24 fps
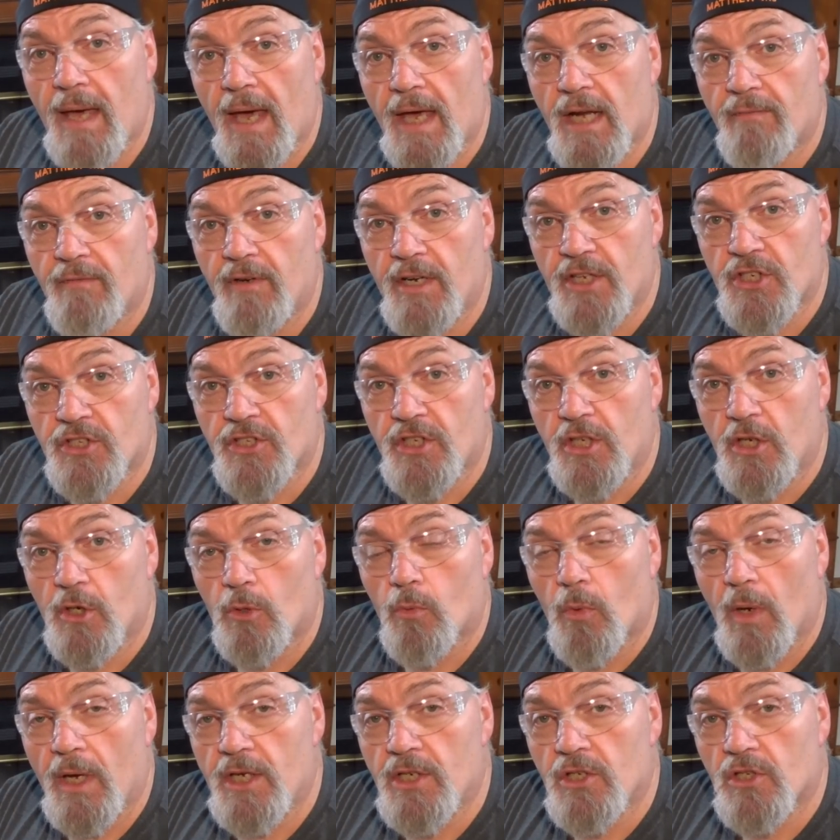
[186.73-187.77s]
out of an
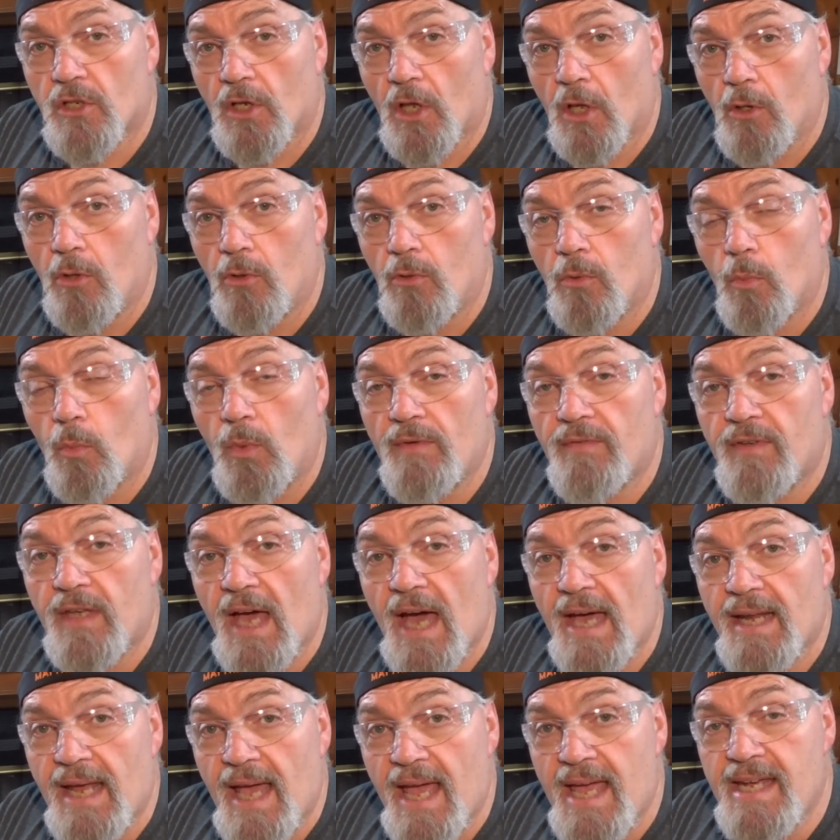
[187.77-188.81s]
extended range load we've got